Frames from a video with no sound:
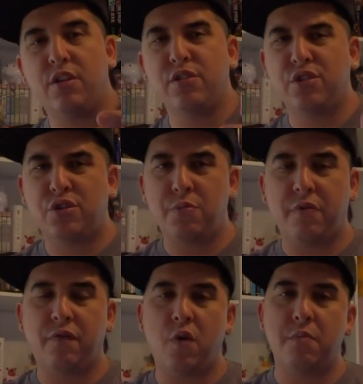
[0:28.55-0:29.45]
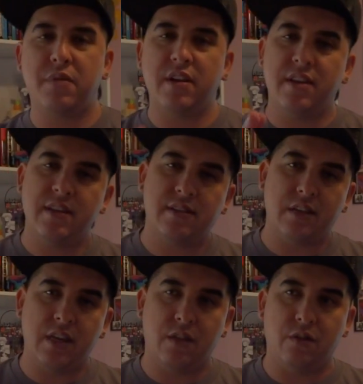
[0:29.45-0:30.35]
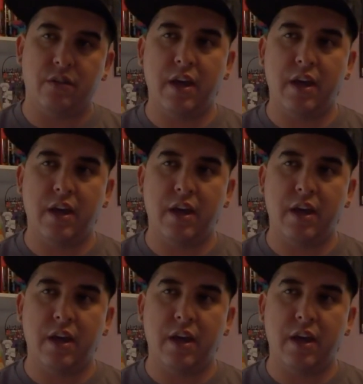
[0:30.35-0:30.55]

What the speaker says: There is a super form, but it is lethal.